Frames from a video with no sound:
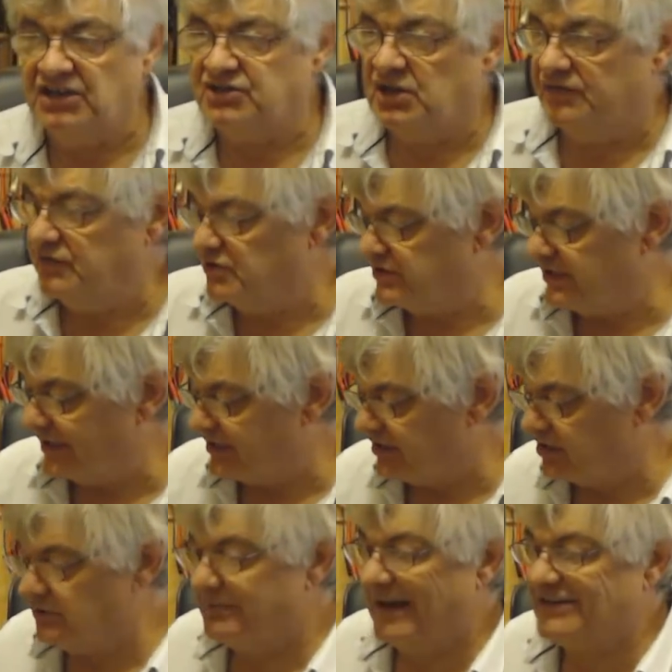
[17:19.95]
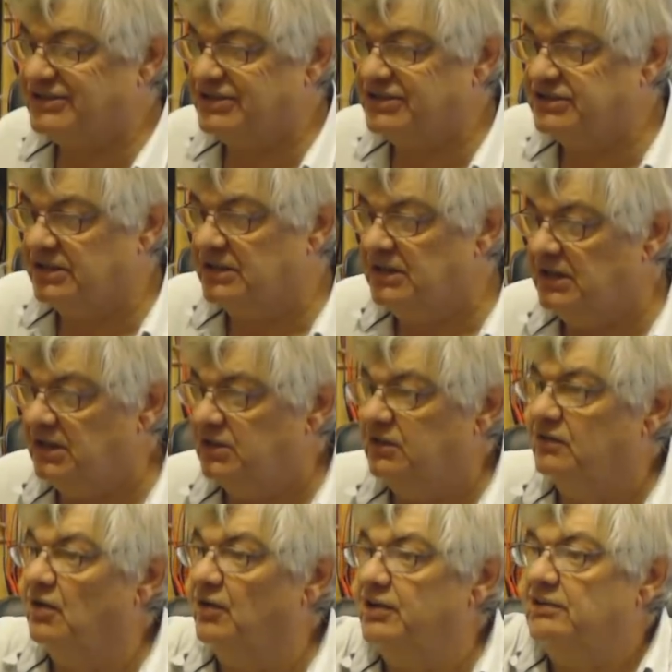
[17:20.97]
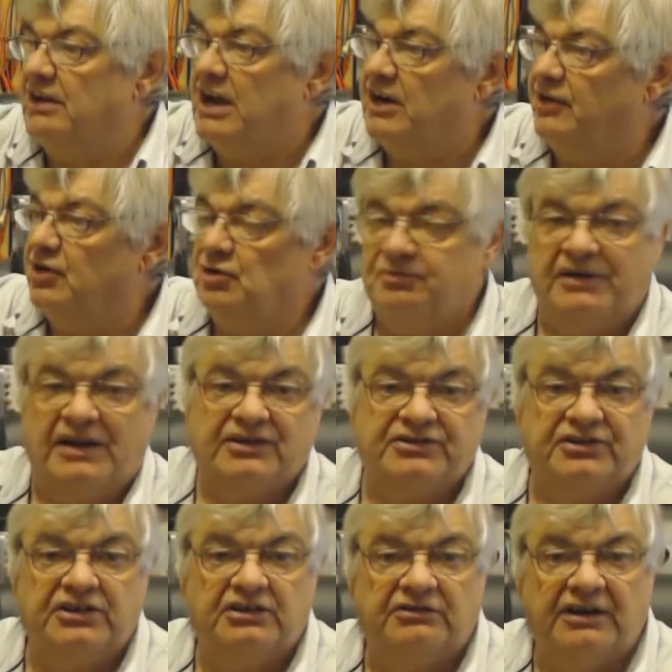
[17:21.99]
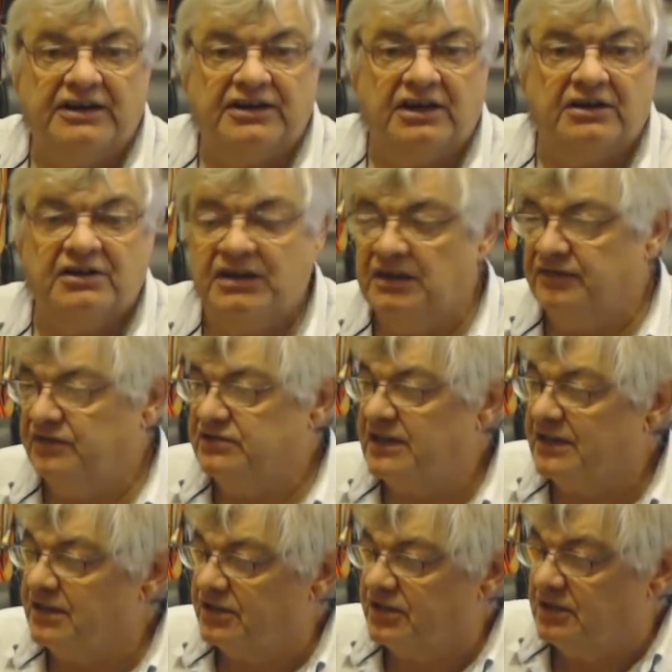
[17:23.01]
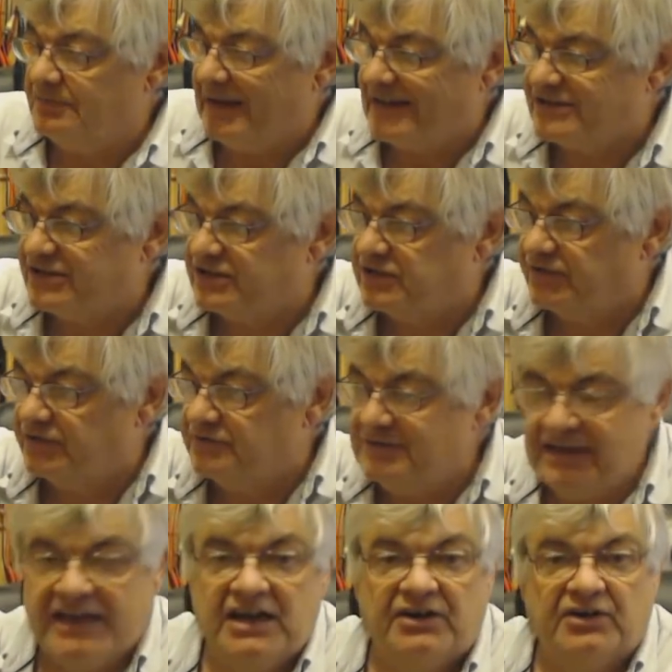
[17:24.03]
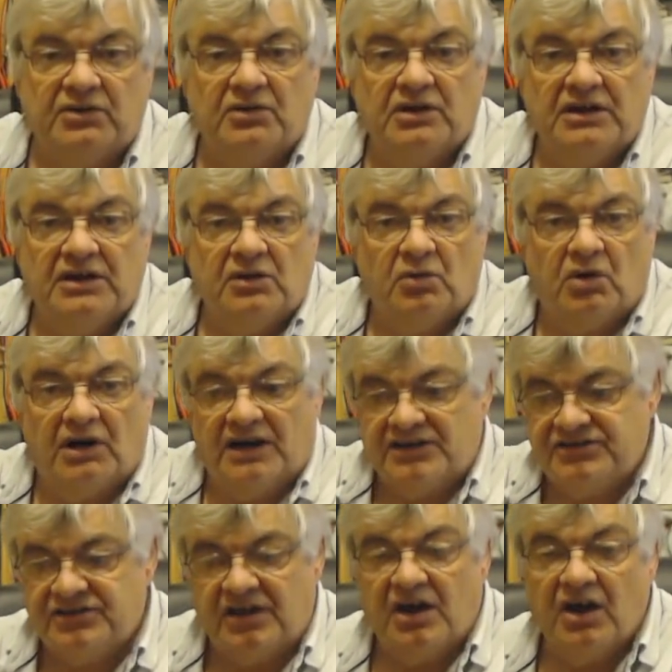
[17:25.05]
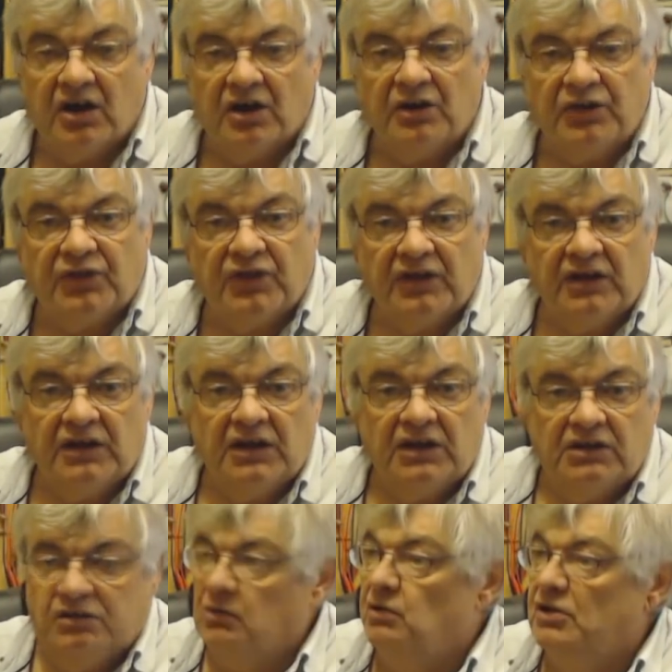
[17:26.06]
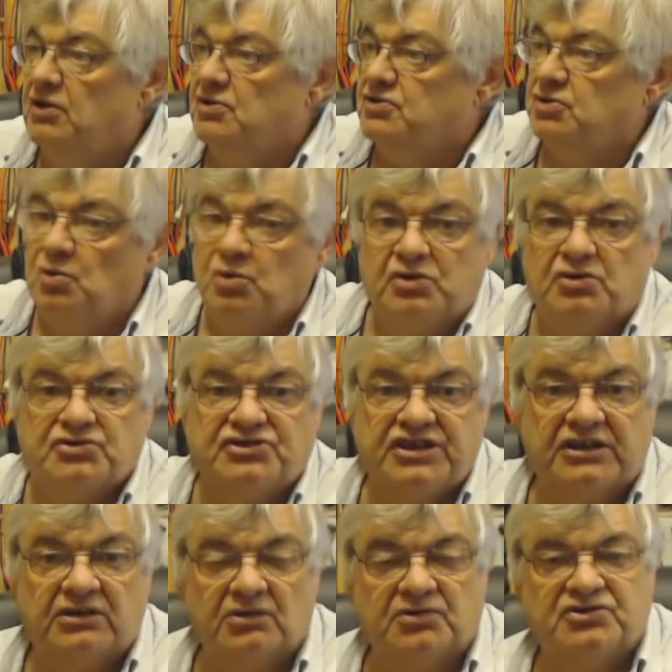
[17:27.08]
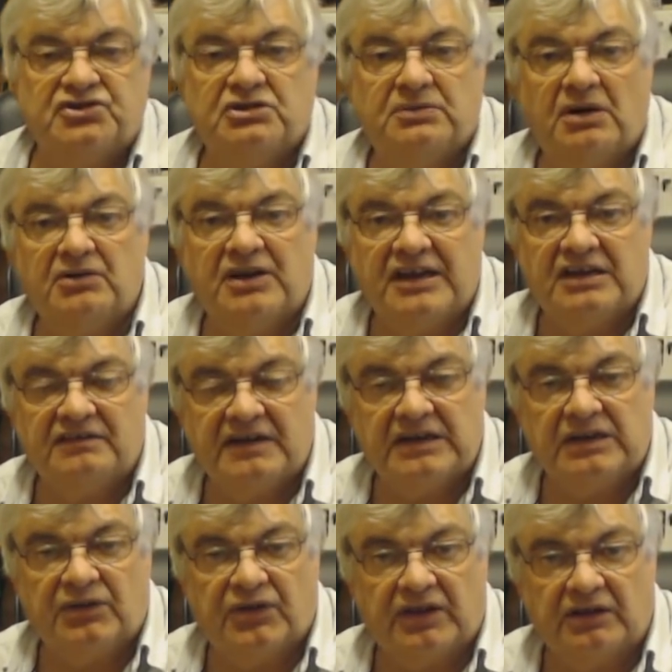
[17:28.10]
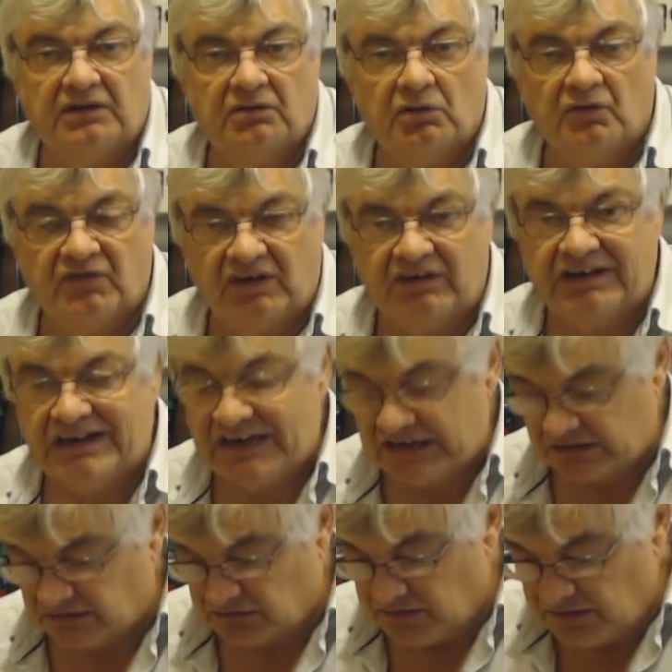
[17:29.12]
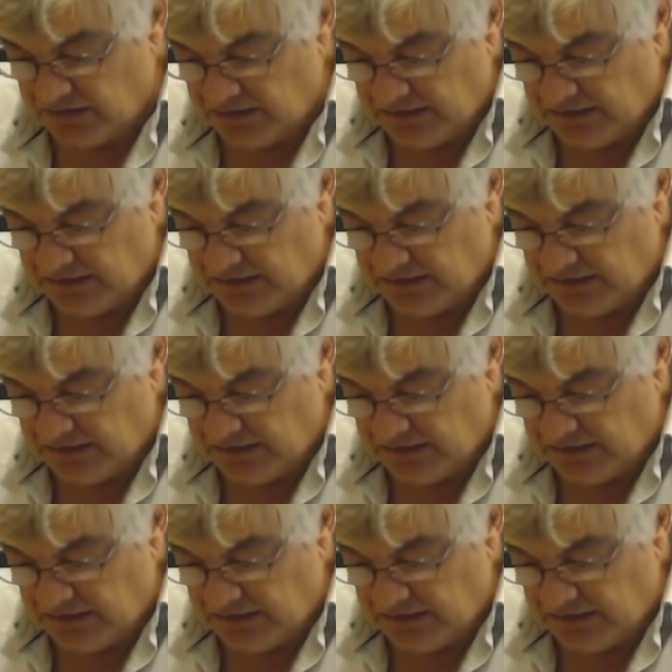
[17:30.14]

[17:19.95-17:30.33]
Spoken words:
So if you take a capacitor, you've got your aerial plugged in your radio. If you take a capacitor from the aerial wire to earth, you'll lose all your signals. You won't hear anything, or very little.